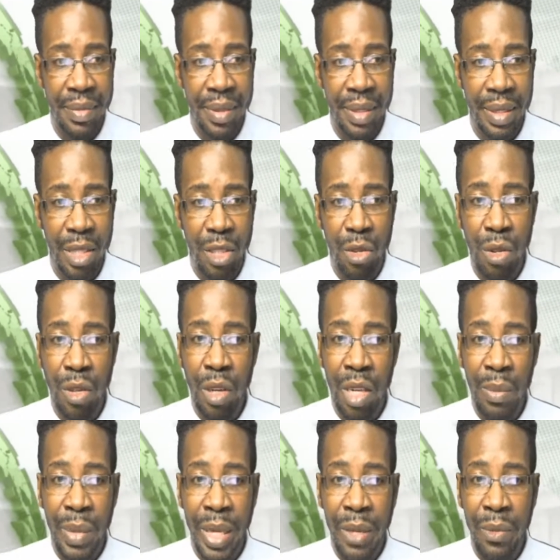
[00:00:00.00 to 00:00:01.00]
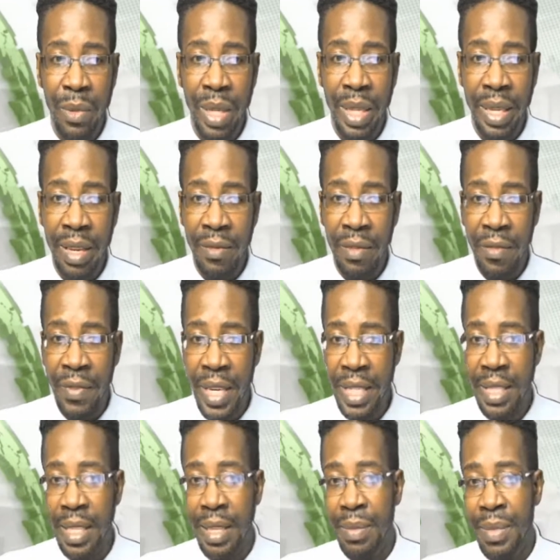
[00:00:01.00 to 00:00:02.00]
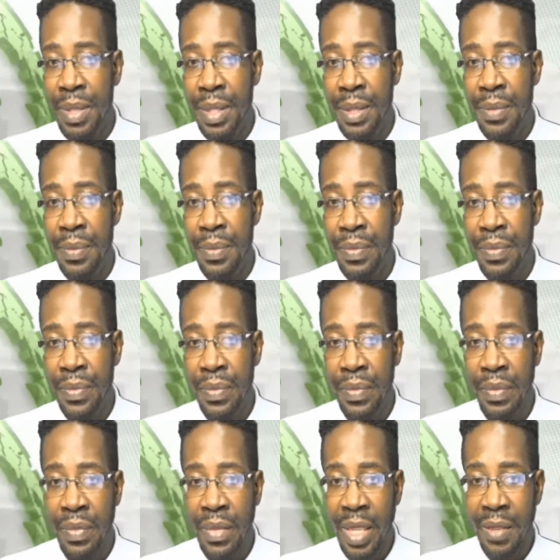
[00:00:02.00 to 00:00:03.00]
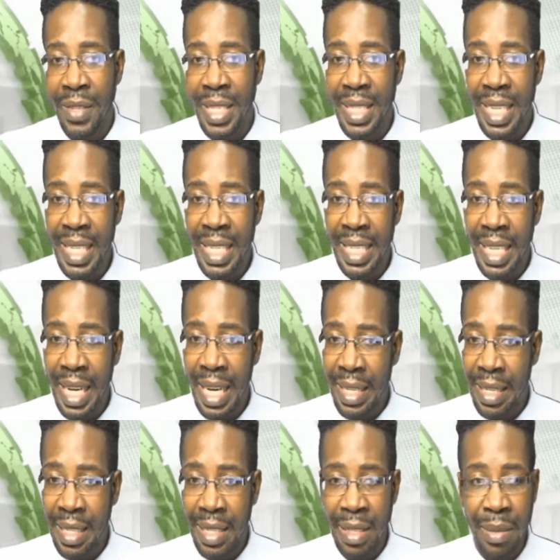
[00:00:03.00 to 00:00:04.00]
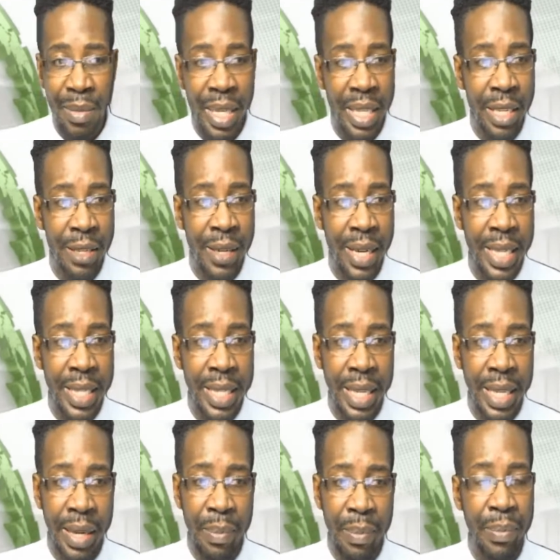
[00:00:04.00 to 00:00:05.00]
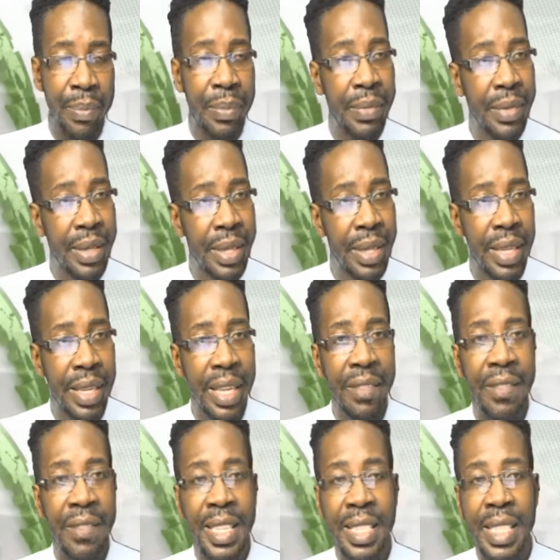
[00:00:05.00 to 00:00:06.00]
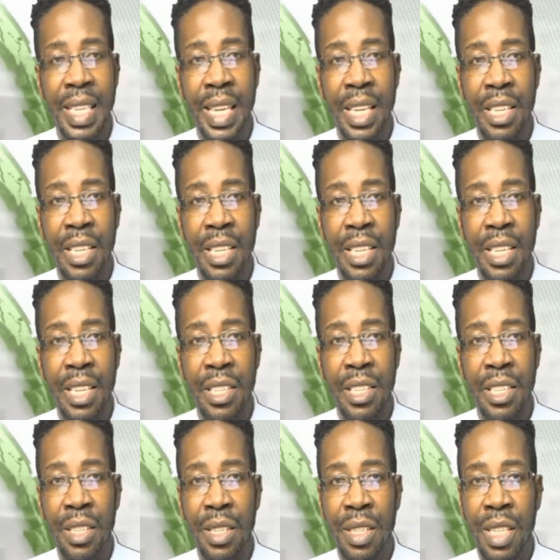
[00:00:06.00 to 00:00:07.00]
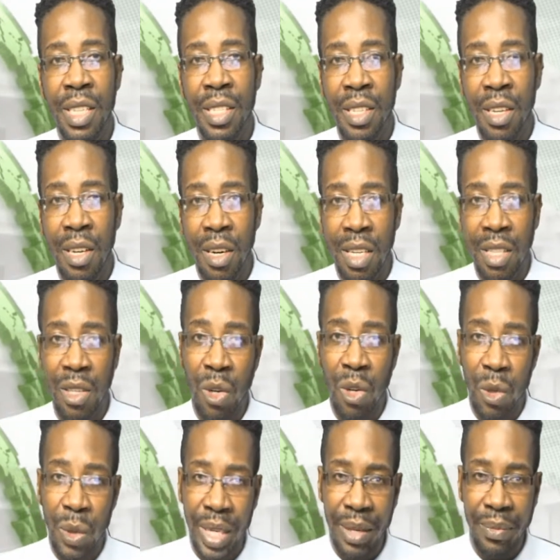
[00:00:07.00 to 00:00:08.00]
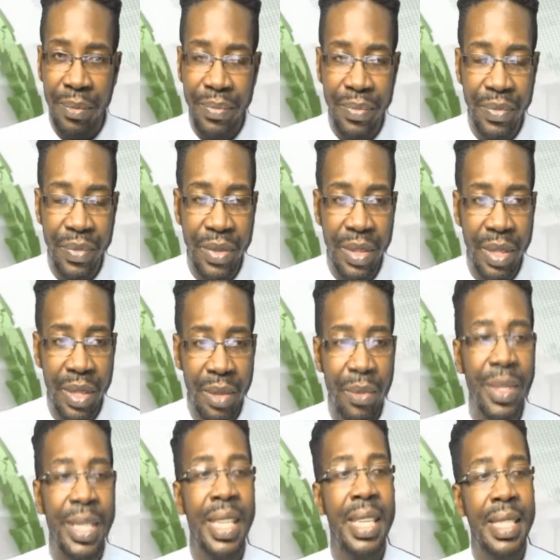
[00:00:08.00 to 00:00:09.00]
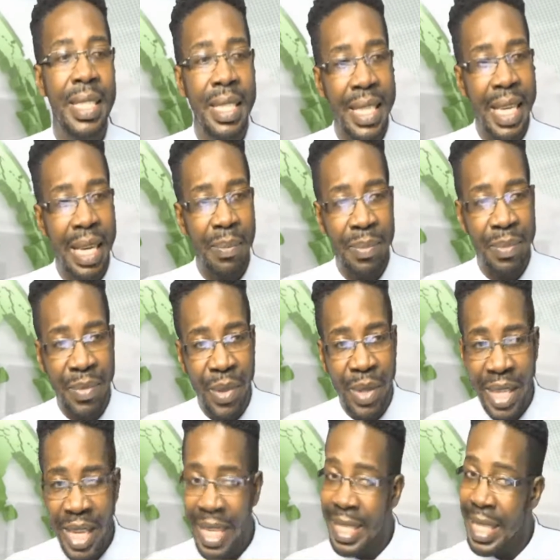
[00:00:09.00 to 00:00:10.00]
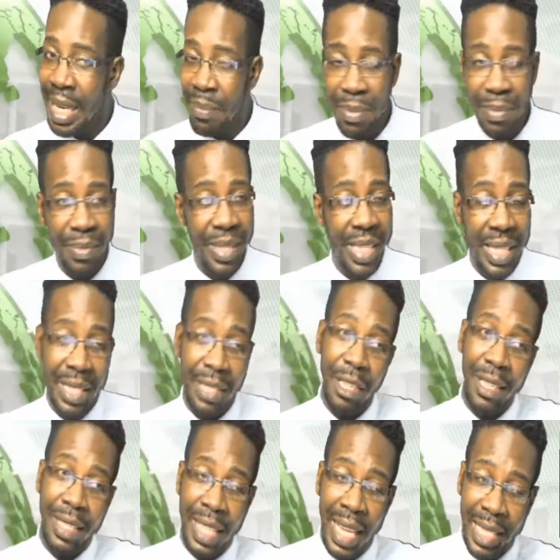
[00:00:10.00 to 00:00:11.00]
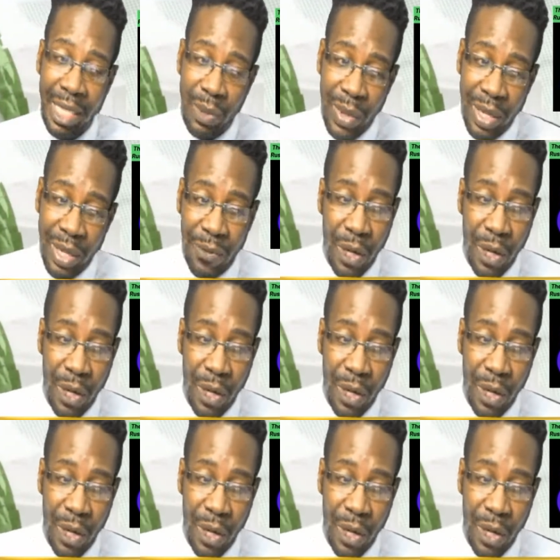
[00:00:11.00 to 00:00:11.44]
The 3 gunmen relieved the victims of the stated articles and made their escape. Investigation is ongoing. What else has happened? What else happened? This is just last 24 hours, you know.